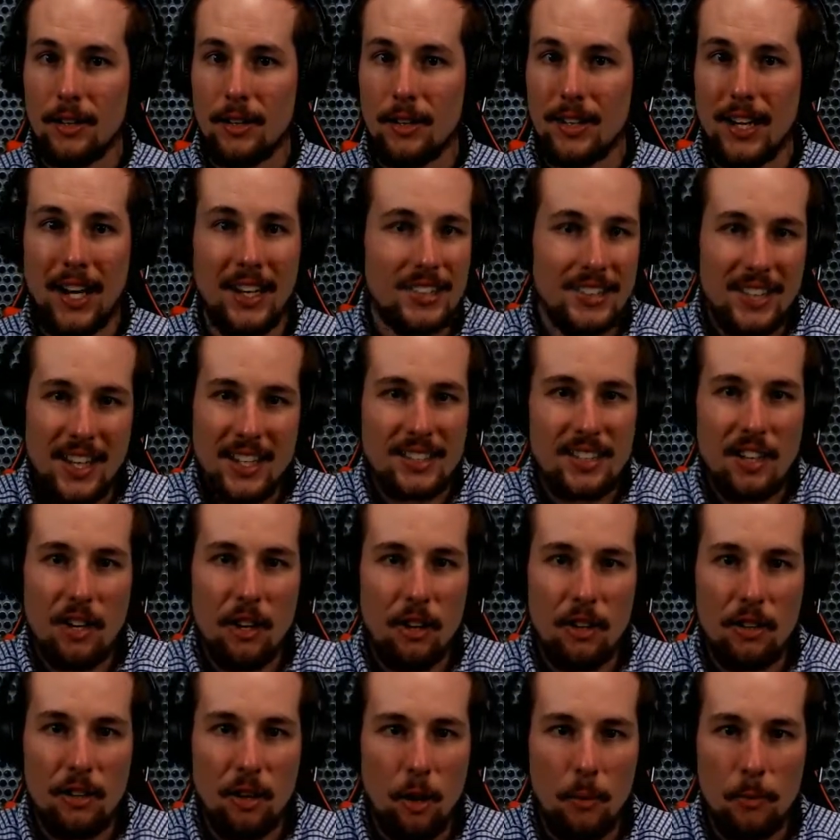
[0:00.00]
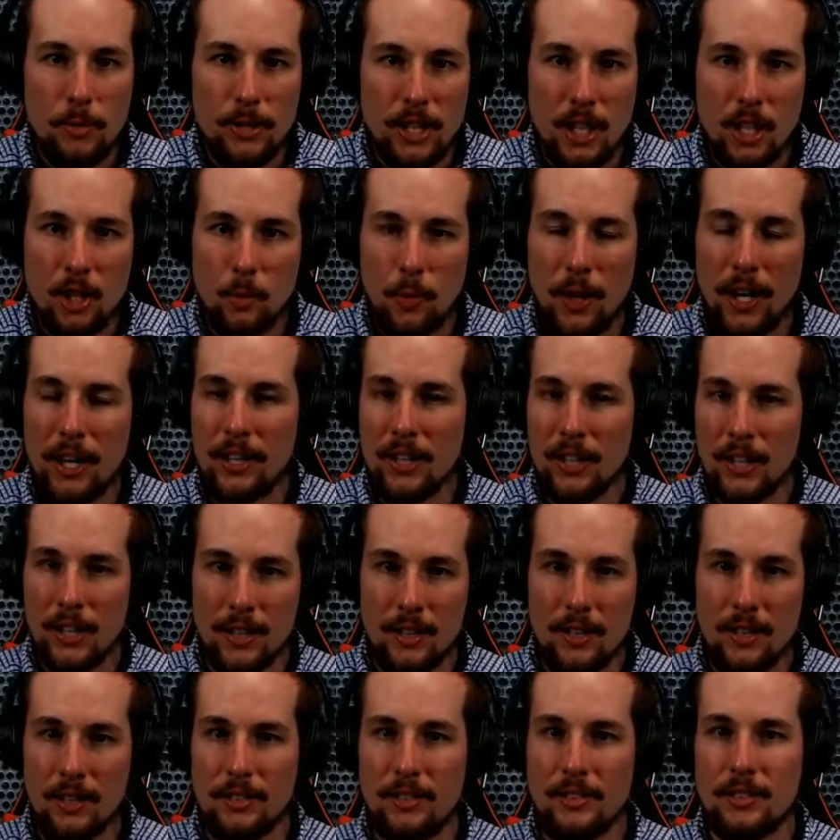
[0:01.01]
Guys, that's all homosexuality
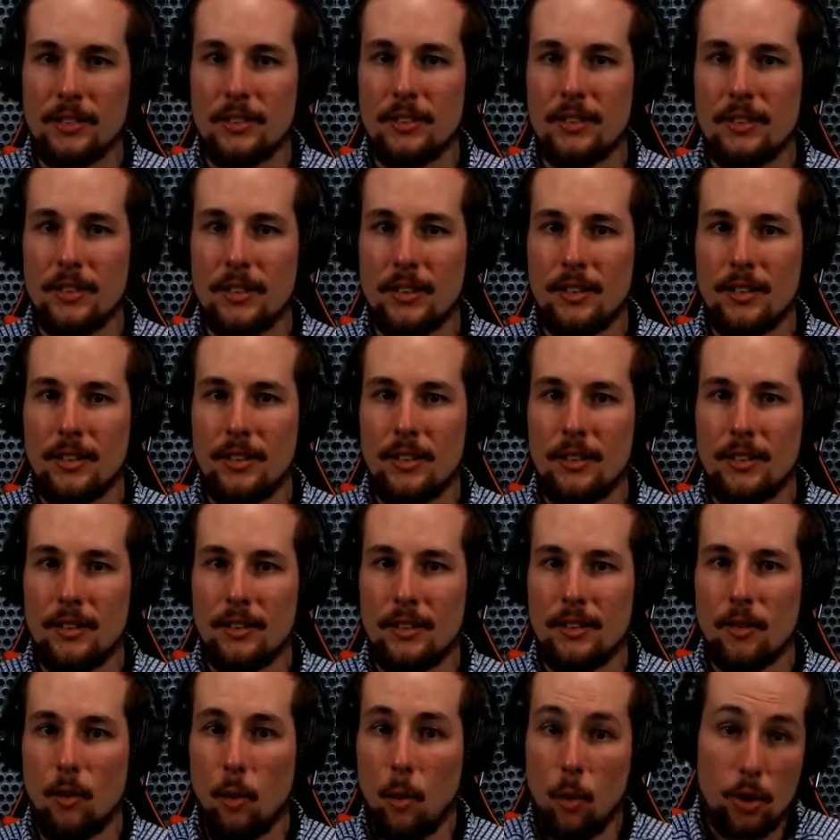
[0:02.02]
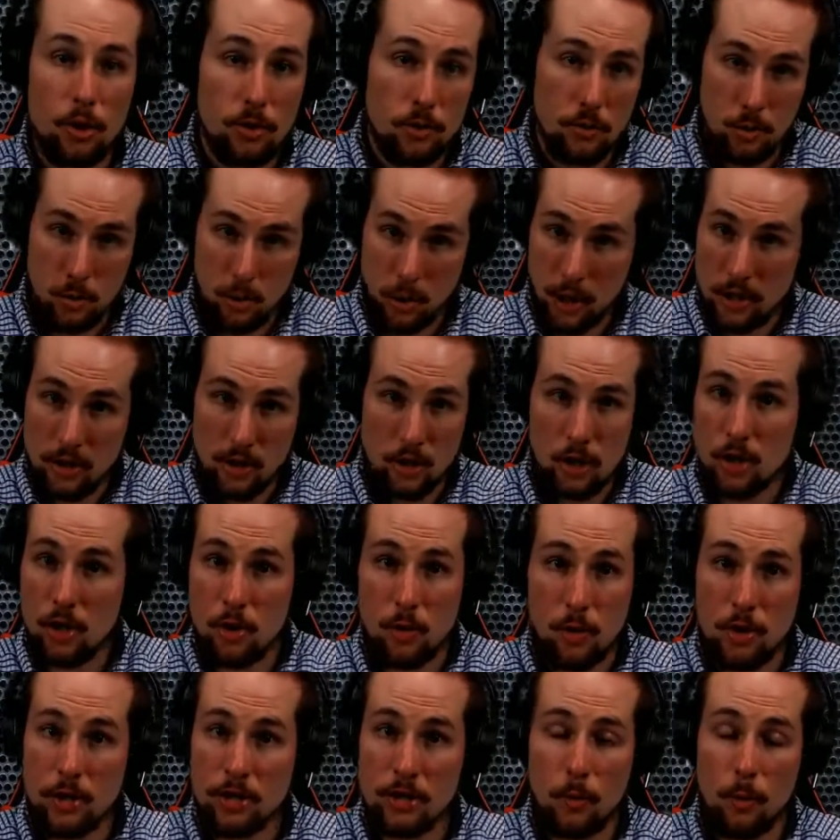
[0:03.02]
is, or
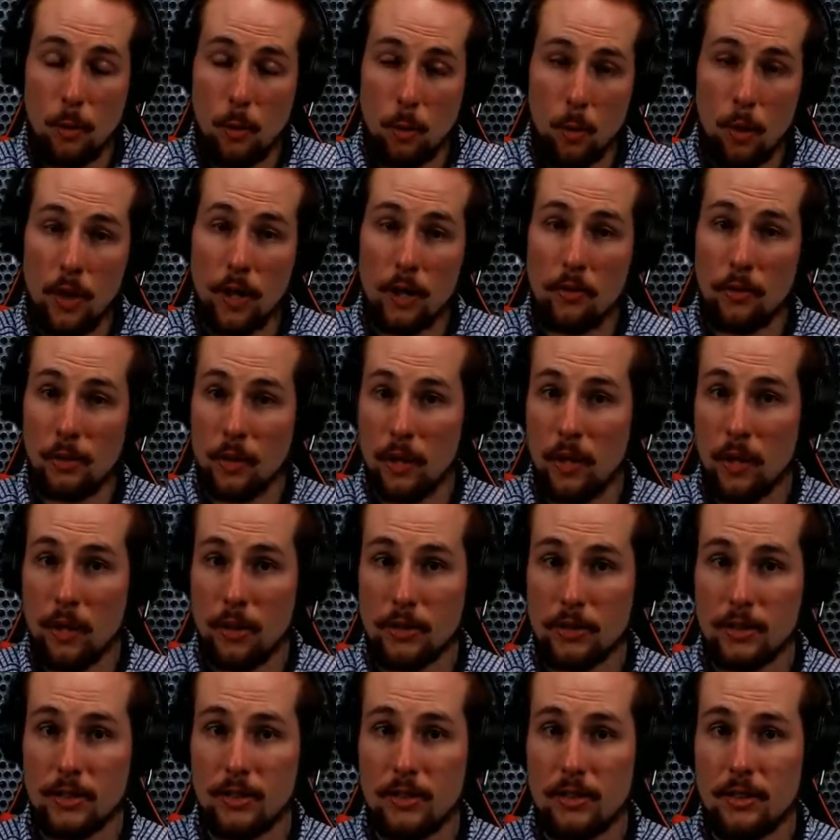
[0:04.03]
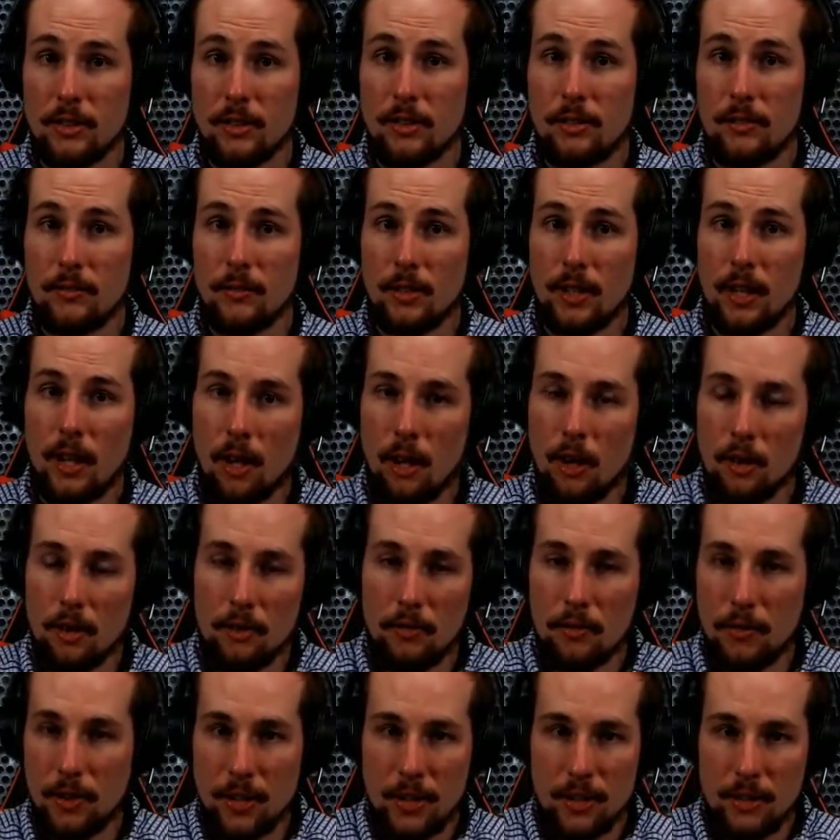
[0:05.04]
transgenderism, or whatever else, all
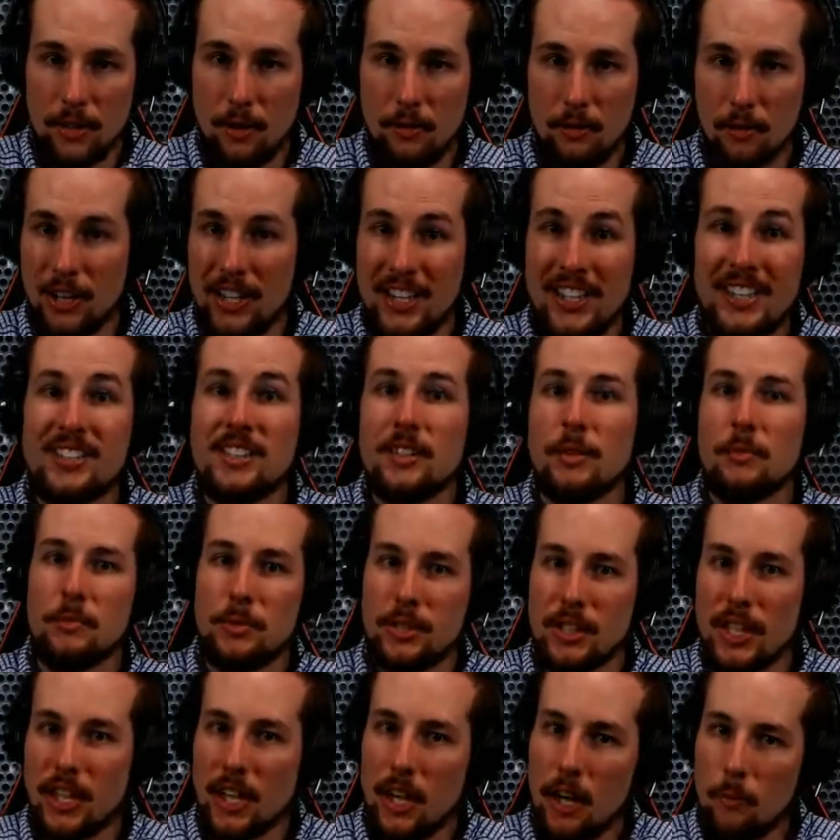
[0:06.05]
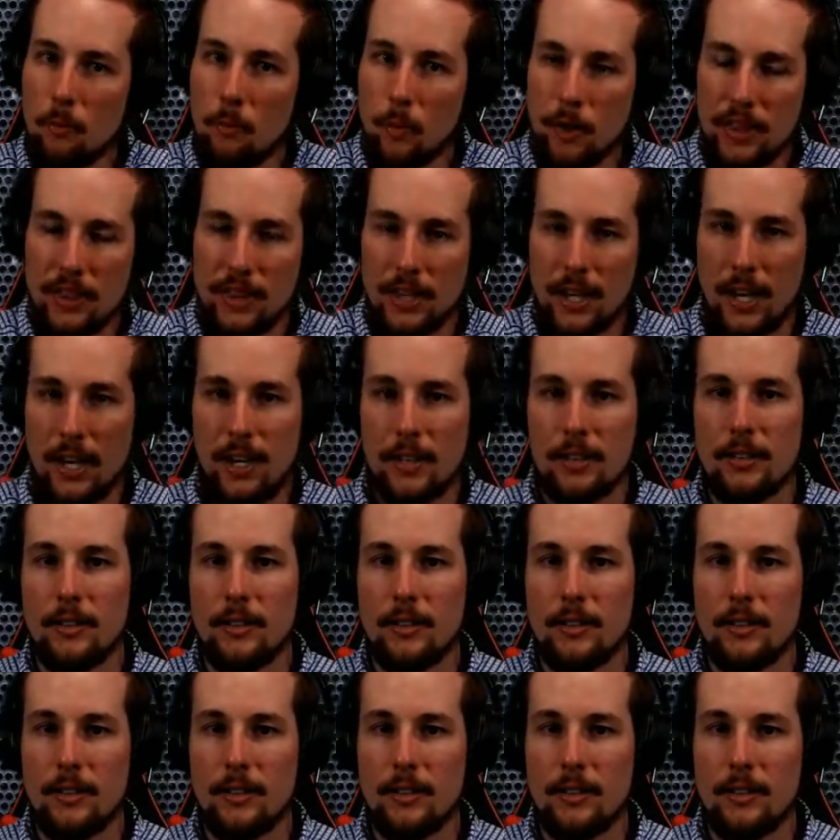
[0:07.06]
of the different isms that come with that.